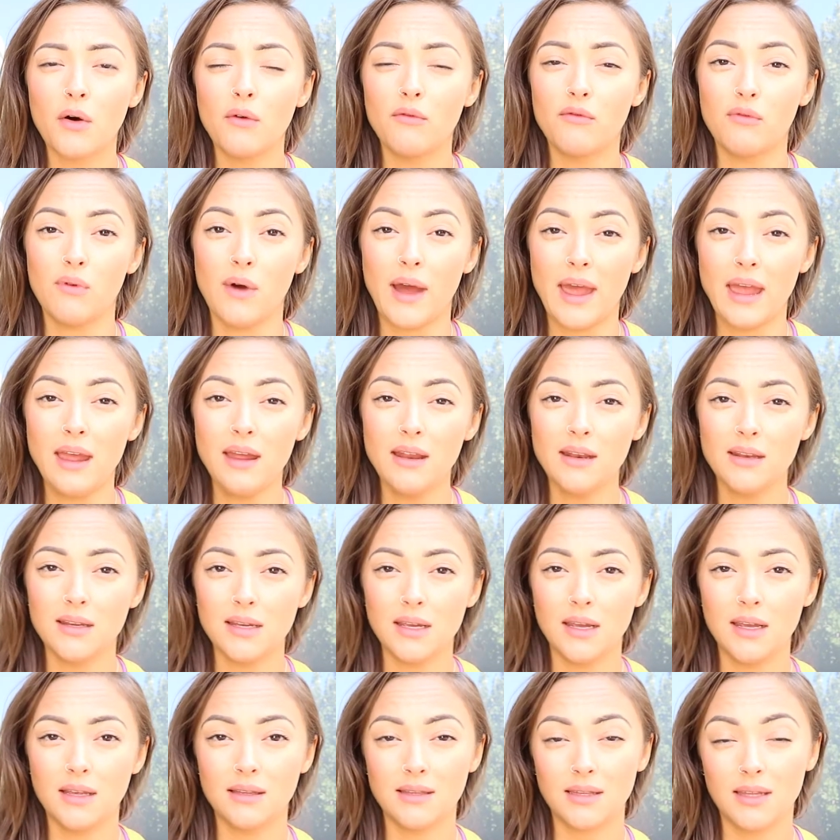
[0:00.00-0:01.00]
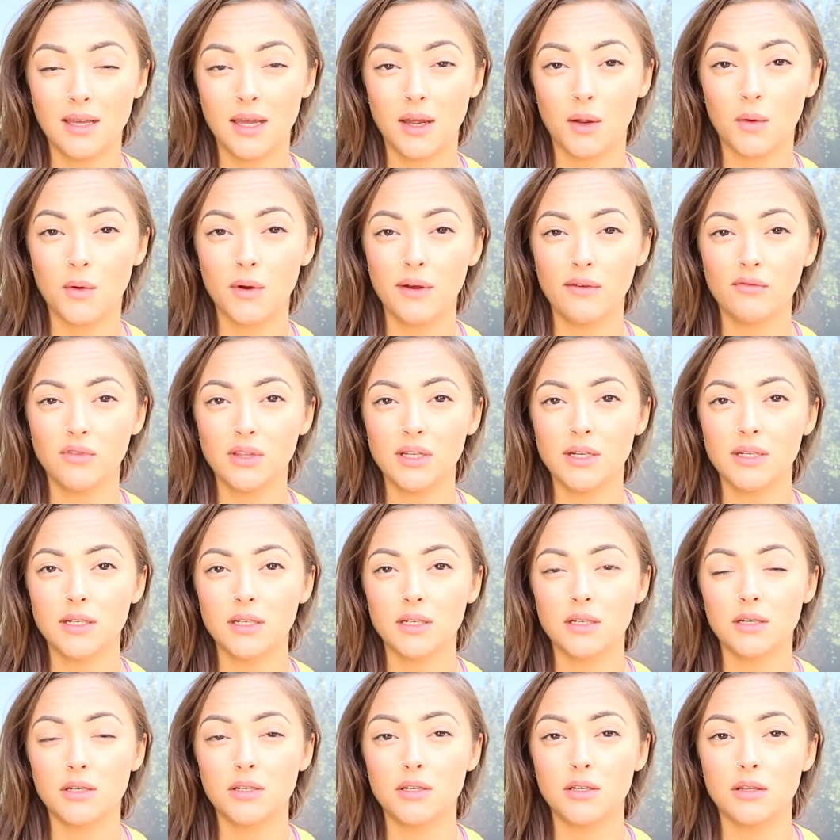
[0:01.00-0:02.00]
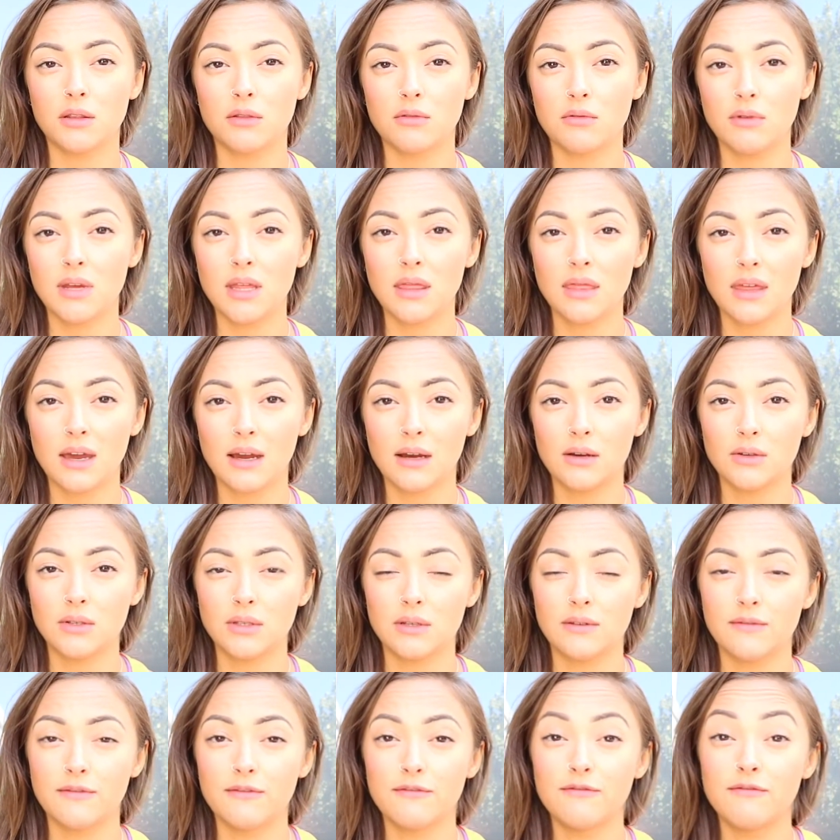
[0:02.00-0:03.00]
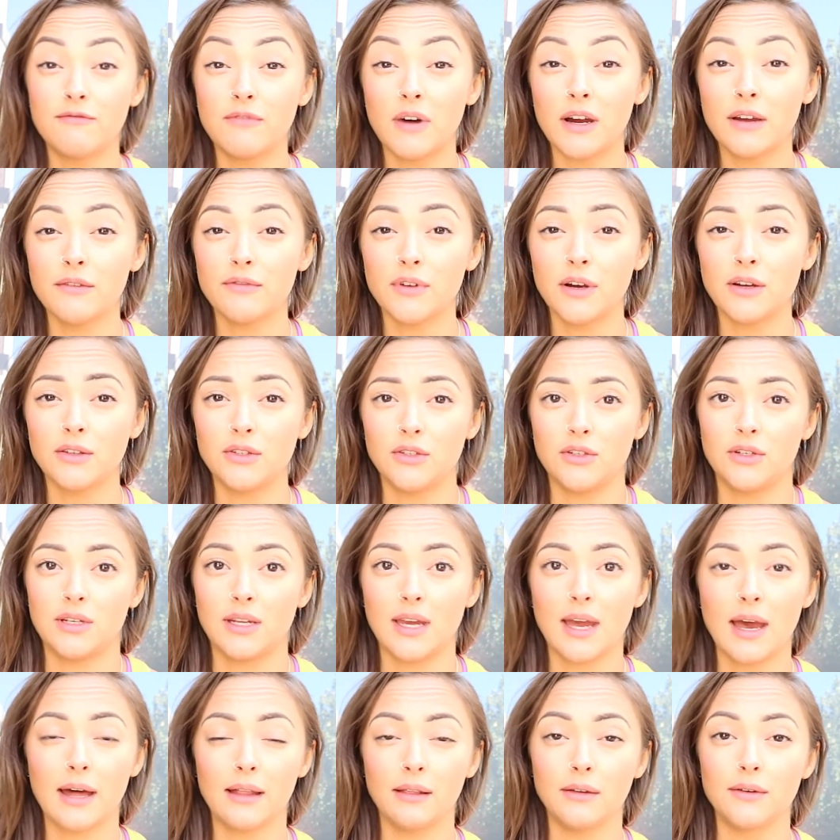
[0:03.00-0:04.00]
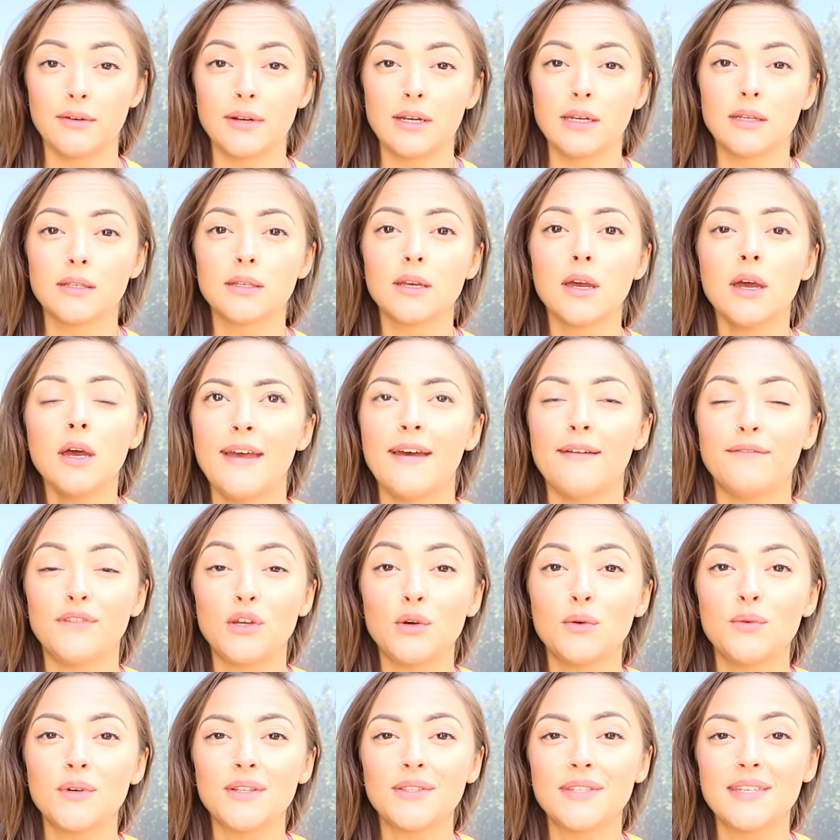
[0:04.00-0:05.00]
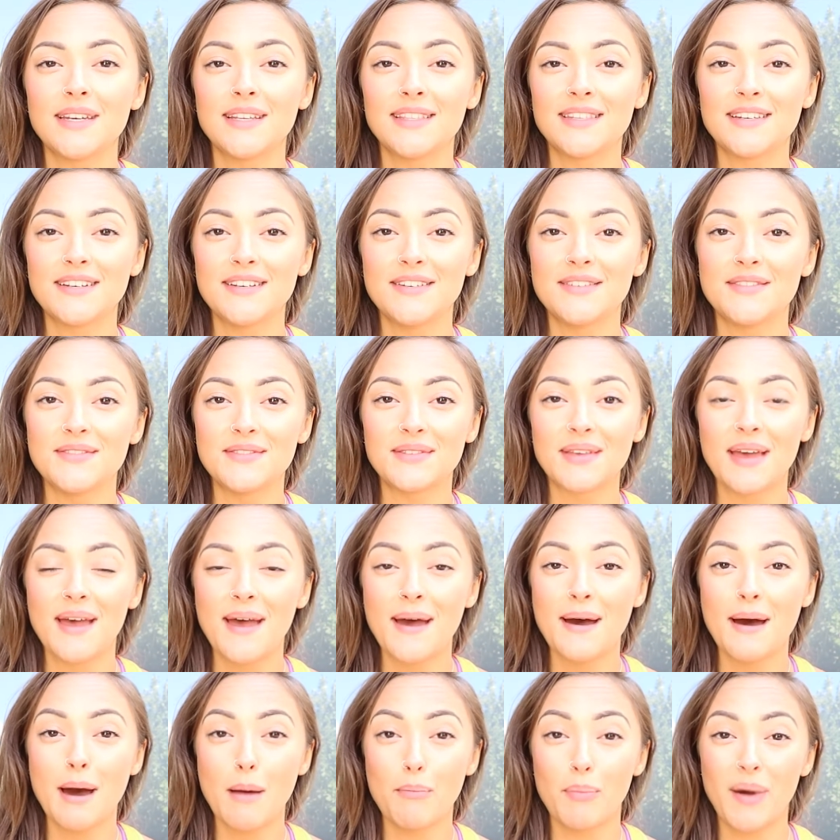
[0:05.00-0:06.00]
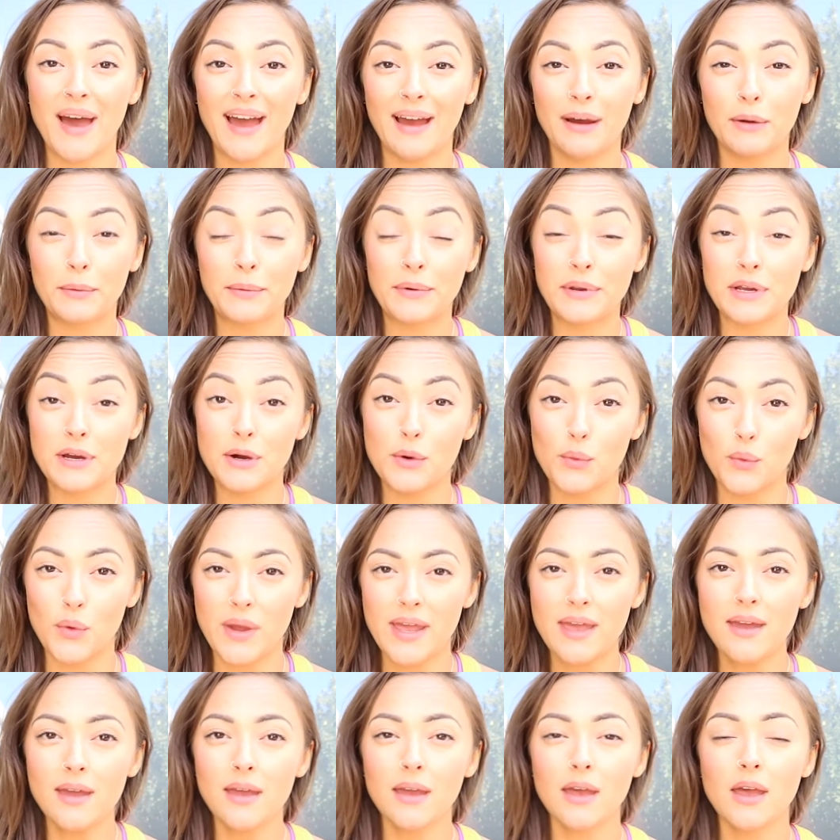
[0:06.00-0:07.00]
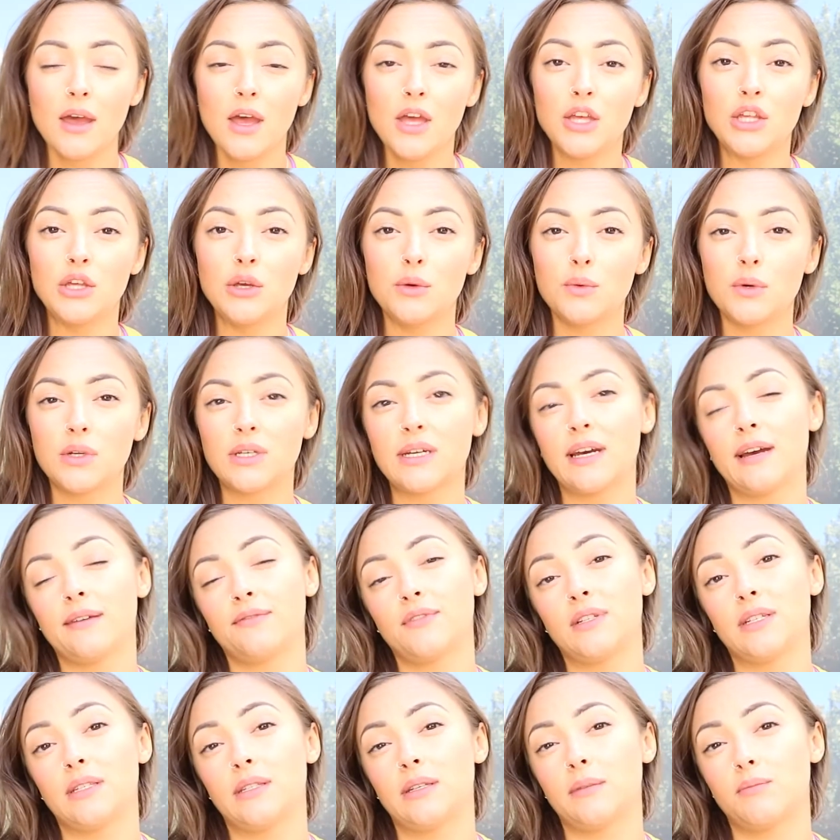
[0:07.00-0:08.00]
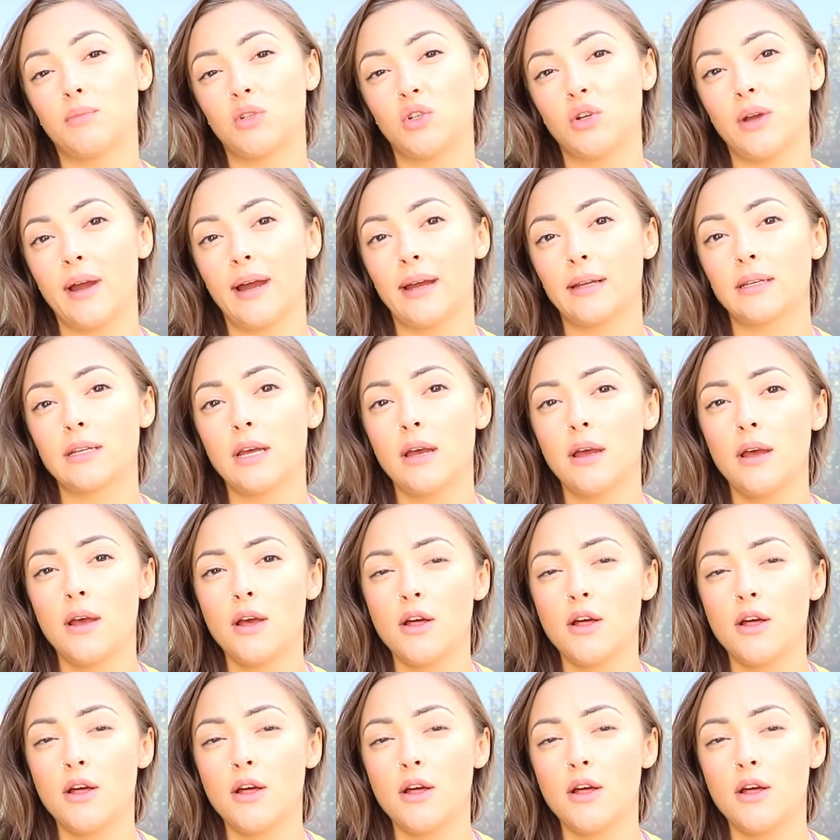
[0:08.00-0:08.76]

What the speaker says: of weight is the equivalent to 3,500 calories. If you're wanting to lose a pound a week, you would have to subtract